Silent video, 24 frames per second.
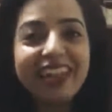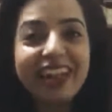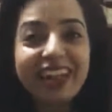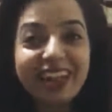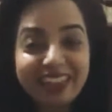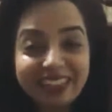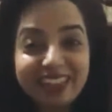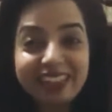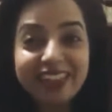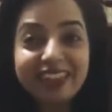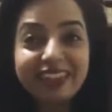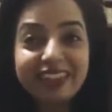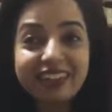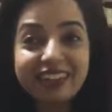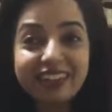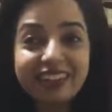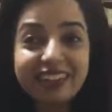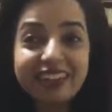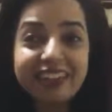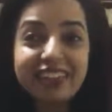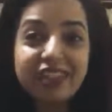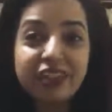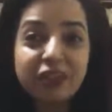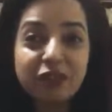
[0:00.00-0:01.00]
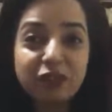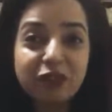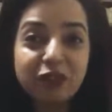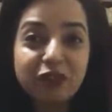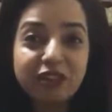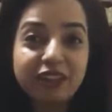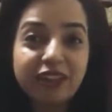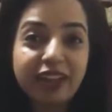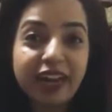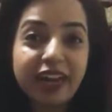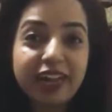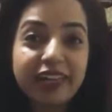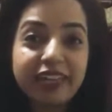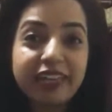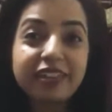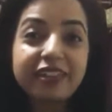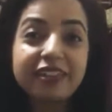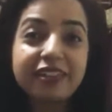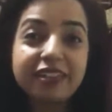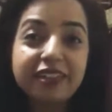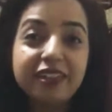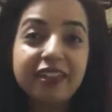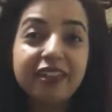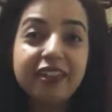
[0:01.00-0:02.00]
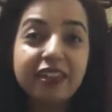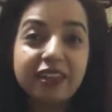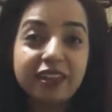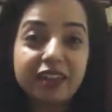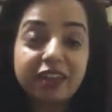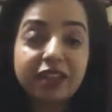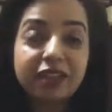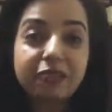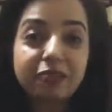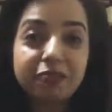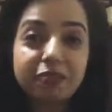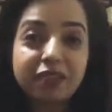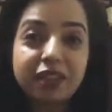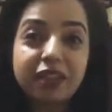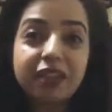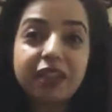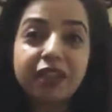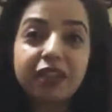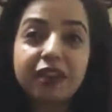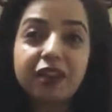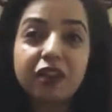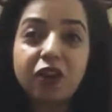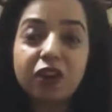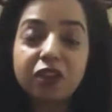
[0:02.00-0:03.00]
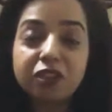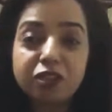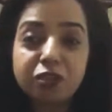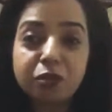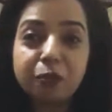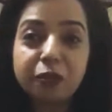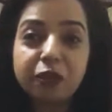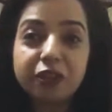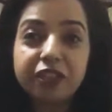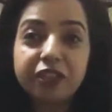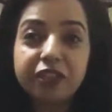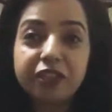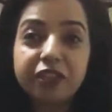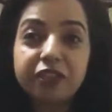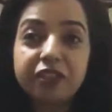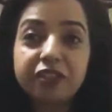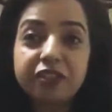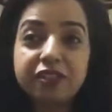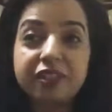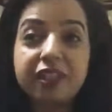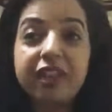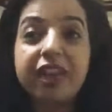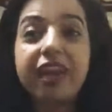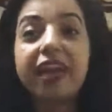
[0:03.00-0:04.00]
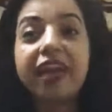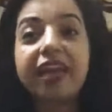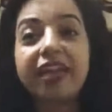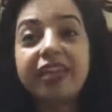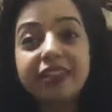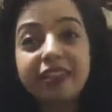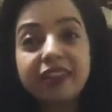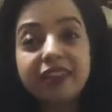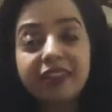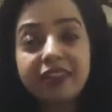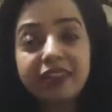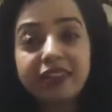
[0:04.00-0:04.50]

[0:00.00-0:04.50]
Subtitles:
and he could guide entrepreneurs and